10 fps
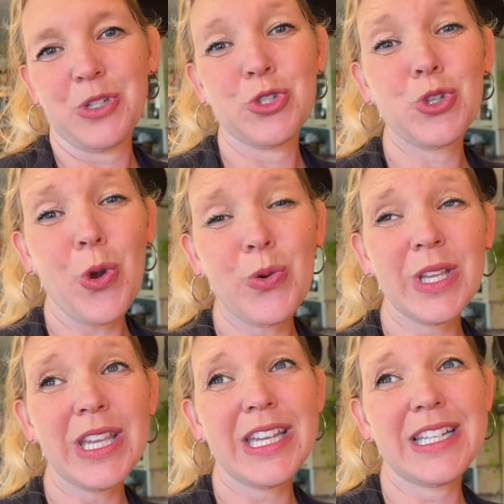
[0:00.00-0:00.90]
Don't
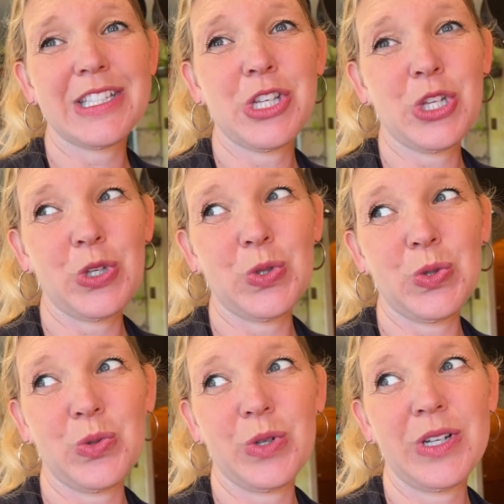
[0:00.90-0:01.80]
get
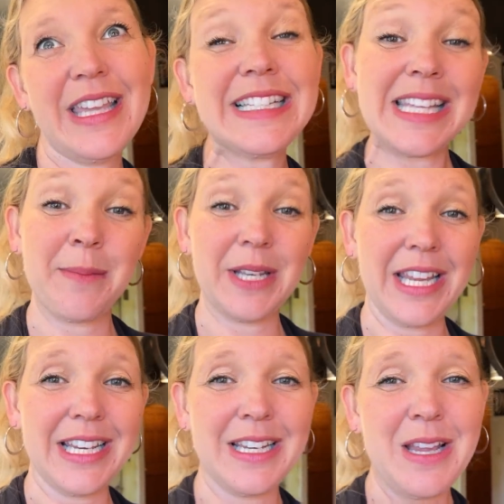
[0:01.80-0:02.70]
too
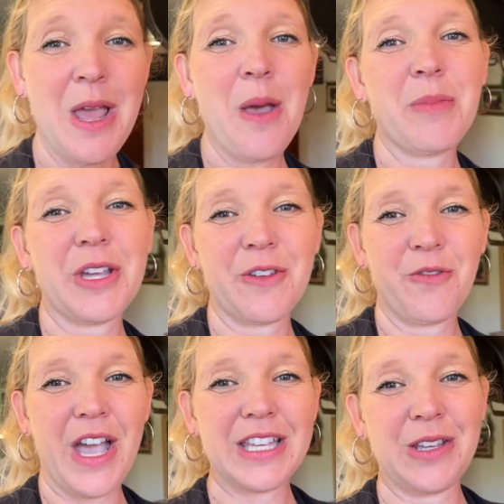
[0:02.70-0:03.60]
intimidated by the
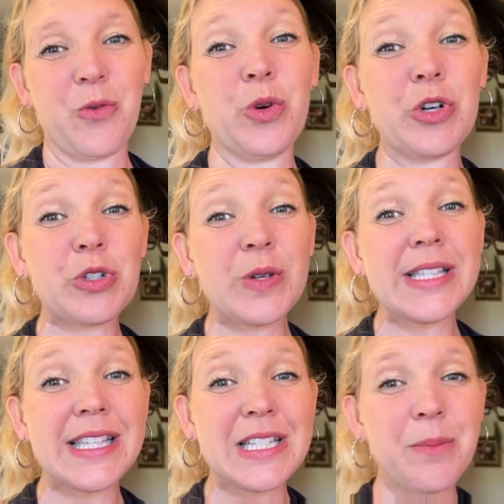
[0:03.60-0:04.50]
fact that we're doing
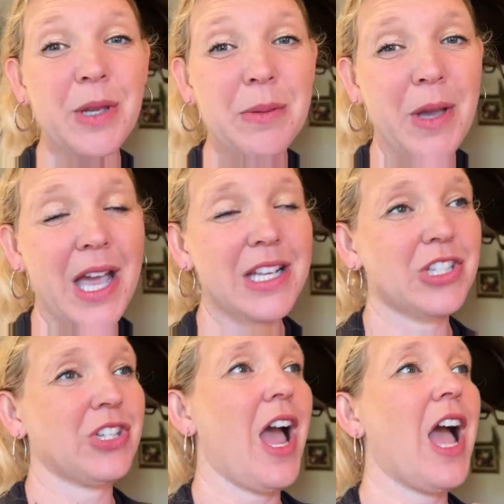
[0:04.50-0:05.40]
such a big batch.
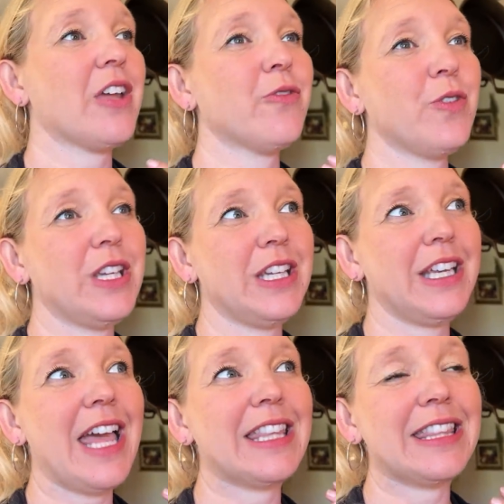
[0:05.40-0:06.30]
I feed
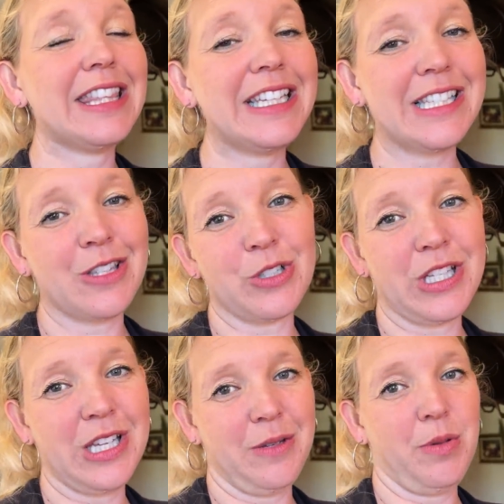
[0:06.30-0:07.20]
at least
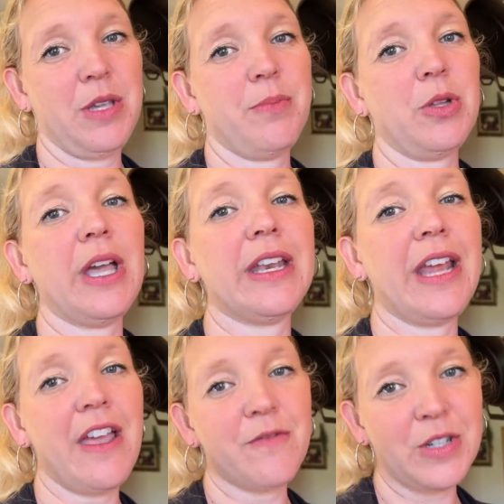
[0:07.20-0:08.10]
13 people at
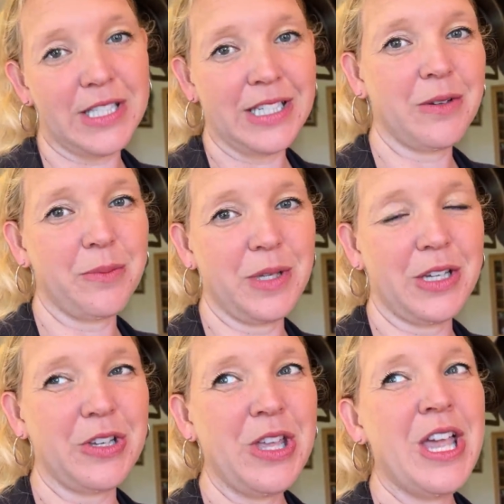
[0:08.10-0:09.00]
every single
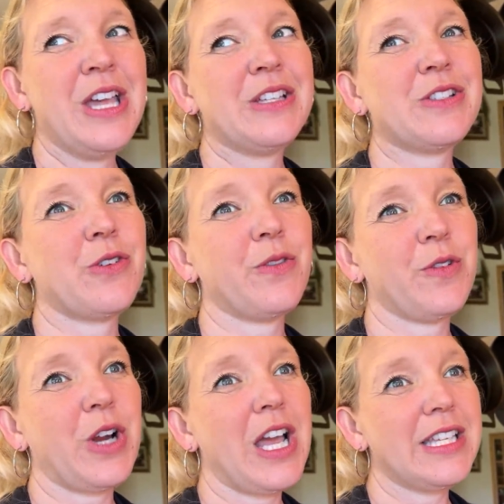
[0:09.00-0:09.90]
meal. So
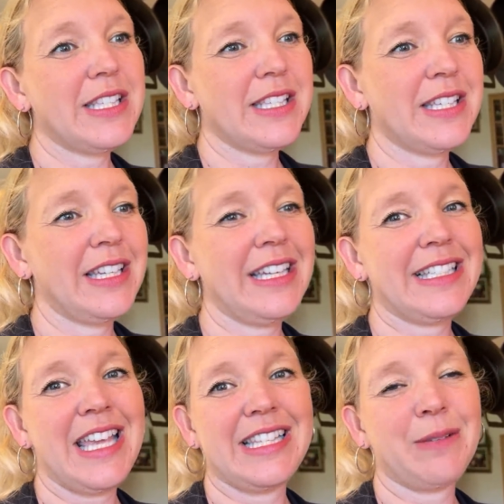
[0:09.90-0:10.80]
for us, it
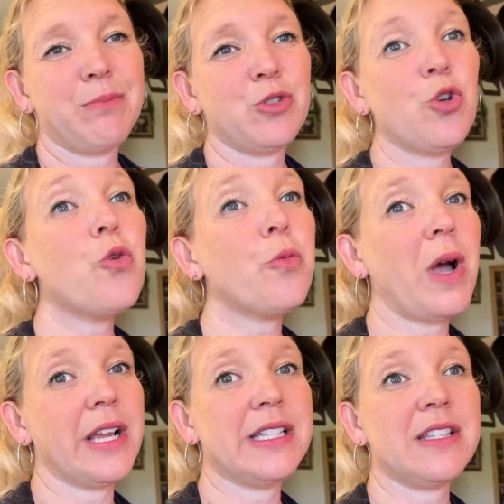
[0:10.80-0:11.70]
takes 2
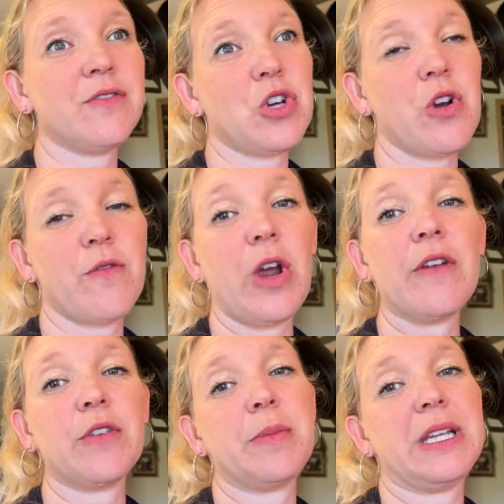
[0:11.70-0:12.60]
pints of jar for
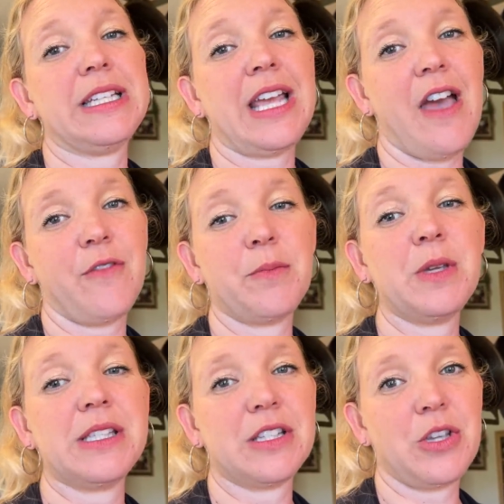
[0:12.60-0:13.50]
everybody to have a
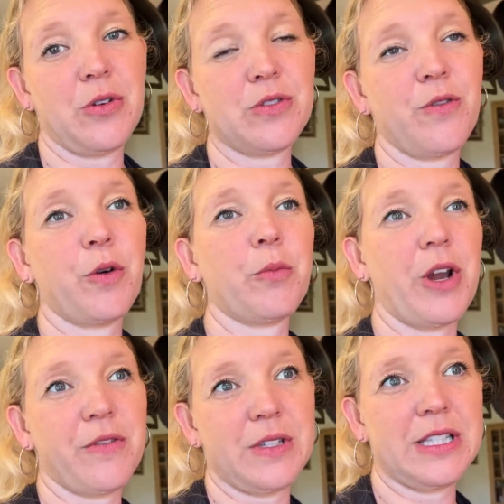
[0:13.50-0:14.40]
piece of toast for
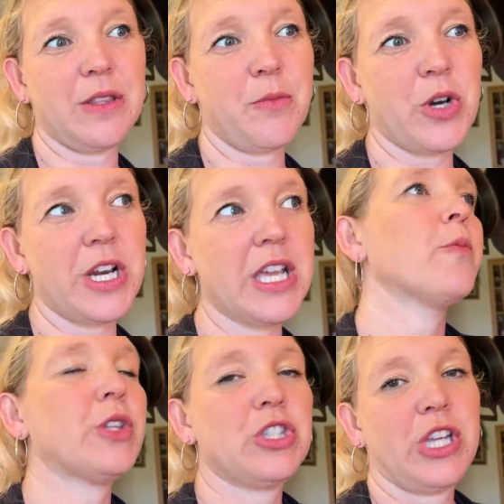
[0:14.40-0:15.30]
breakfast in the morning
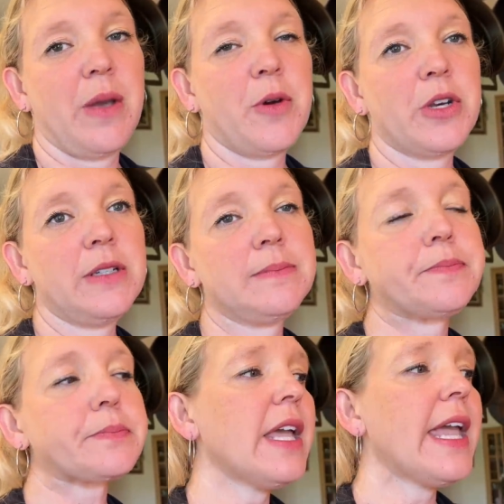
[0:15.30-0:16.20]
with jam on it.
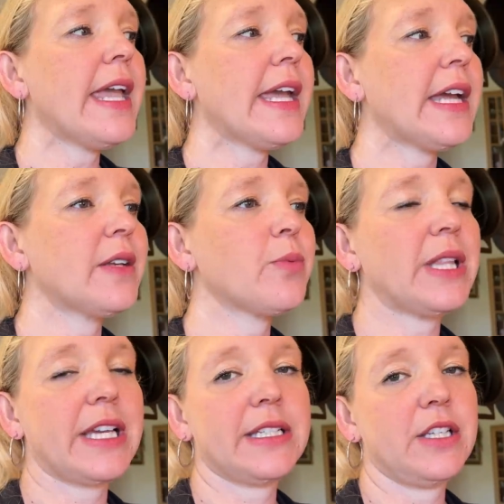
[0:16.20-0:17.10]
And we
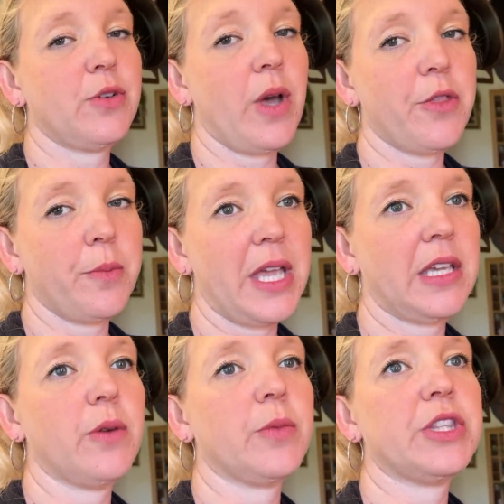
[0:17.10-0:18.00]
like to do other
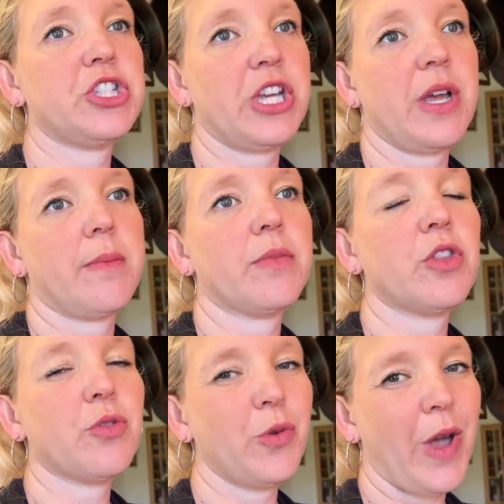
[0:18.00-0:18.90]
baking with jam
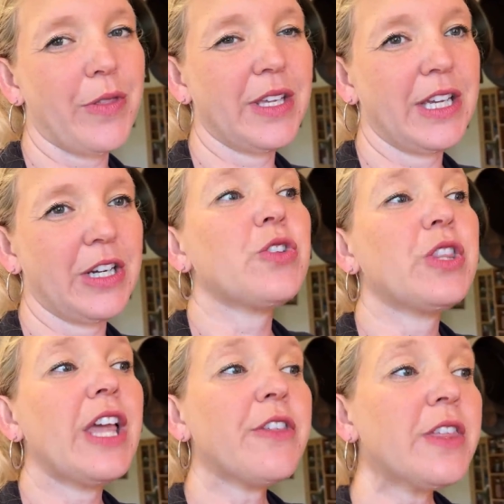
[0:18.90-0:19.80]
throughout the year.
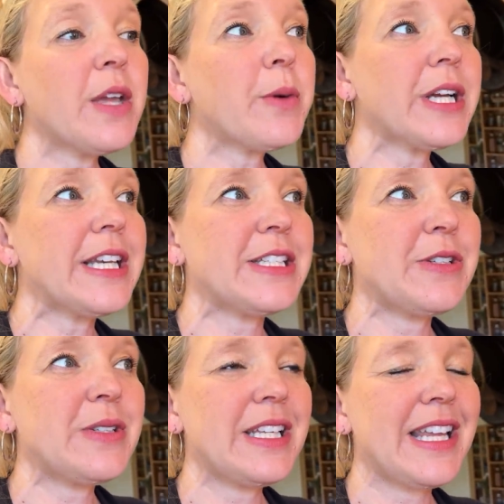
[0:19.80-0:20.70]
The other thing we're gonna
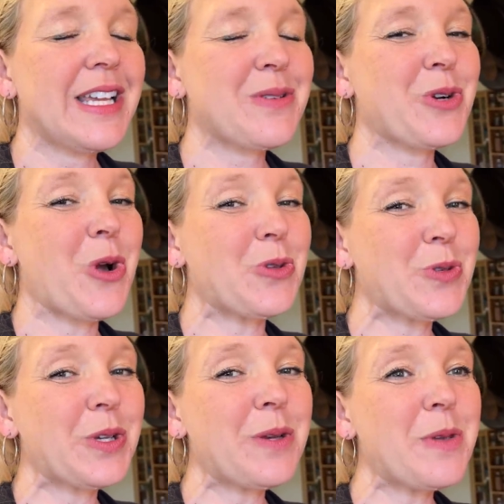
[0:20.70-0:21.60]
do today is we're also
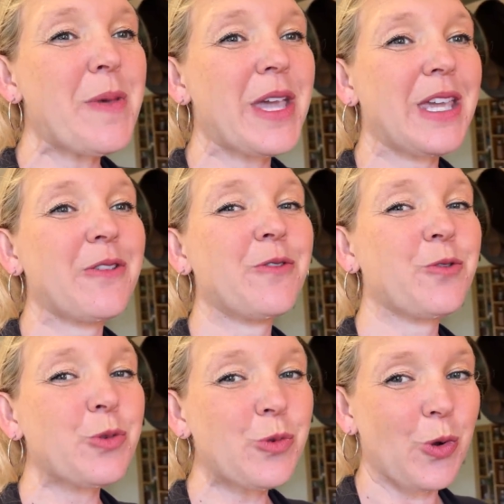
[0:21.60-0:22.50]
gonna be making
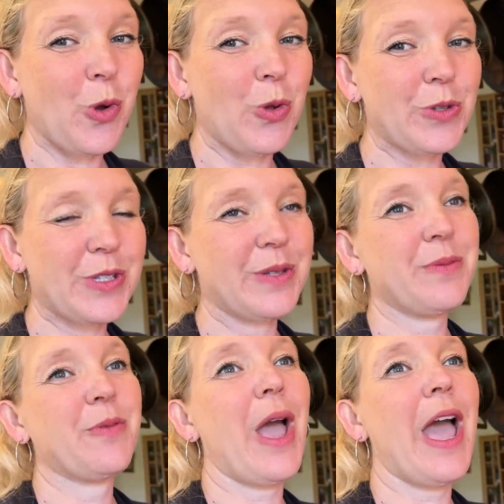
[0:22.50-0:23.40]
fruit rolls
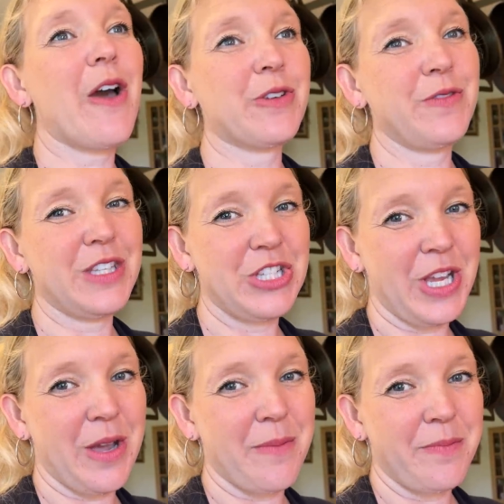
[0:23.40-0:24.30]
out of the
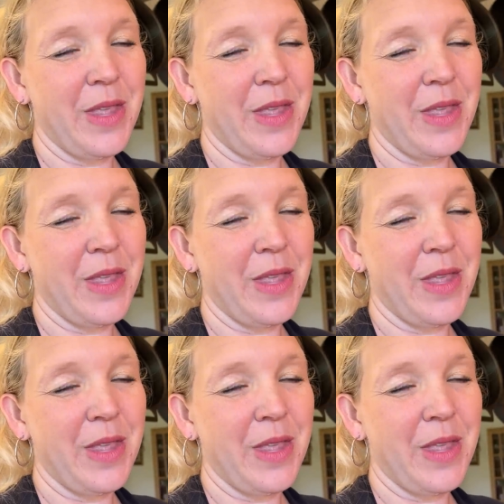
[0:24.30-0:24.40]
jam.